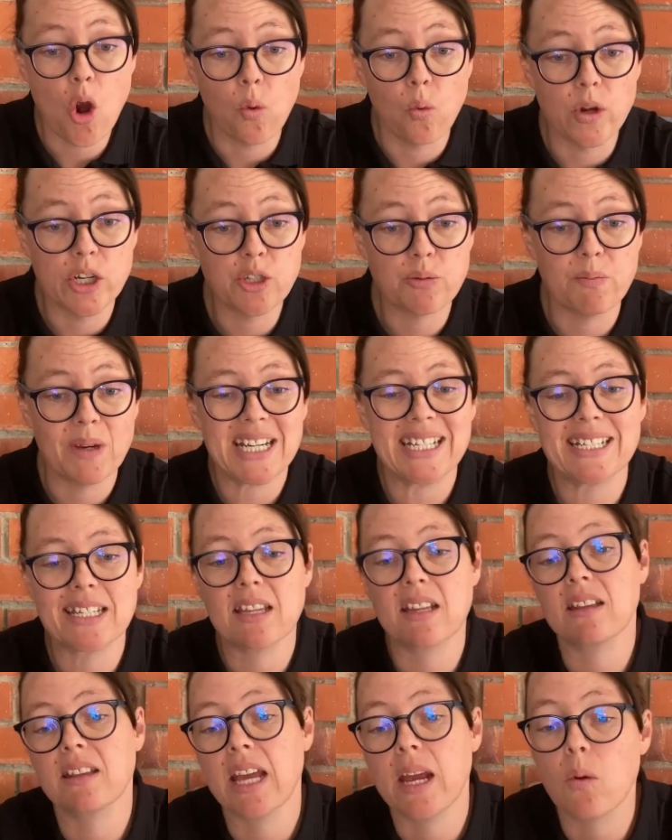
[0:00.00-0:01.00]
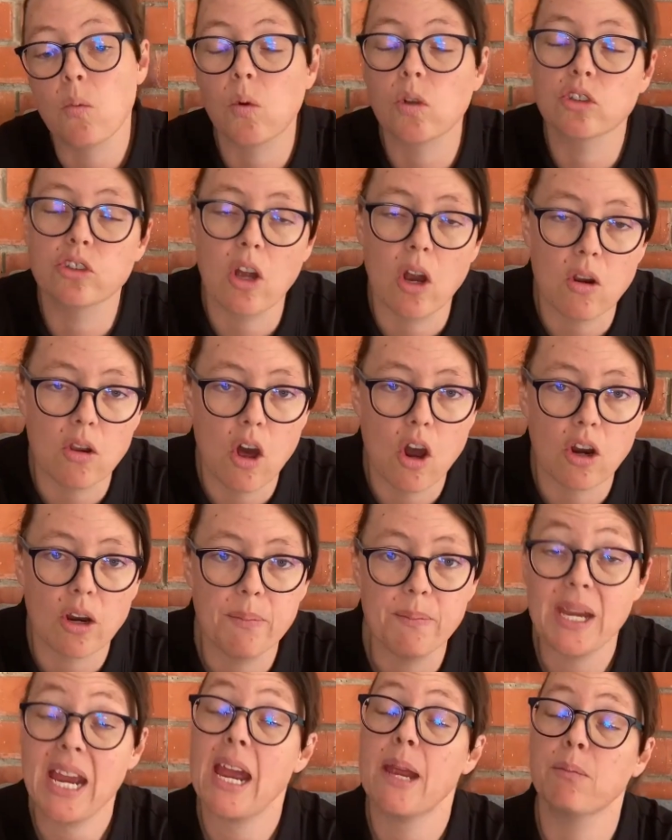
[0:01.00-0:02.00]
which means that they will no longer
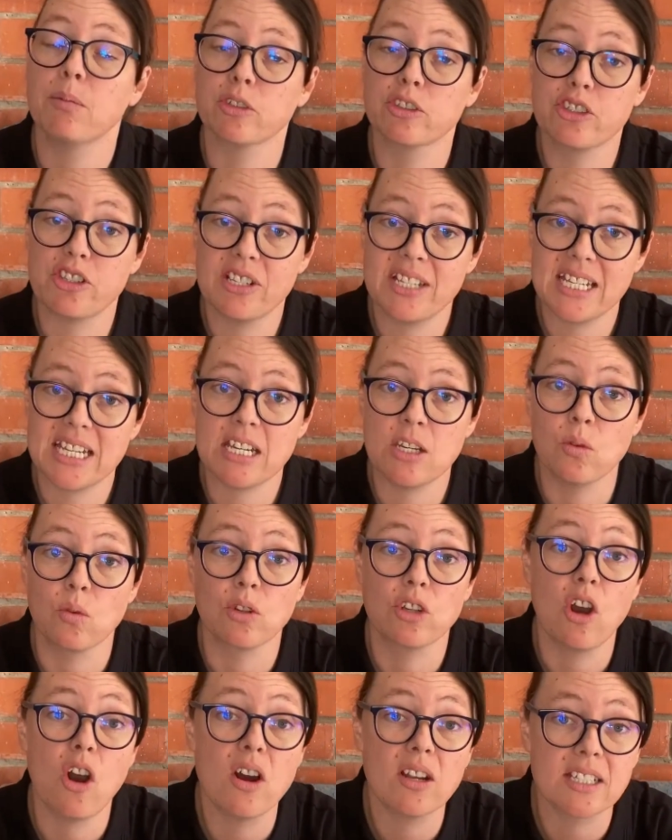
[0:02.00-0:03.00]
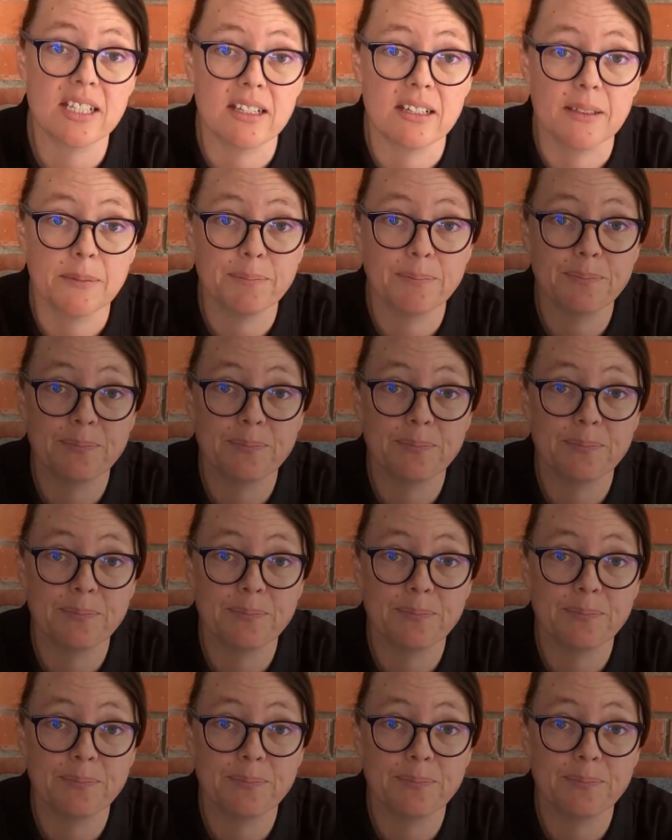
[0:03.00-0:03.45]
be able to see your data.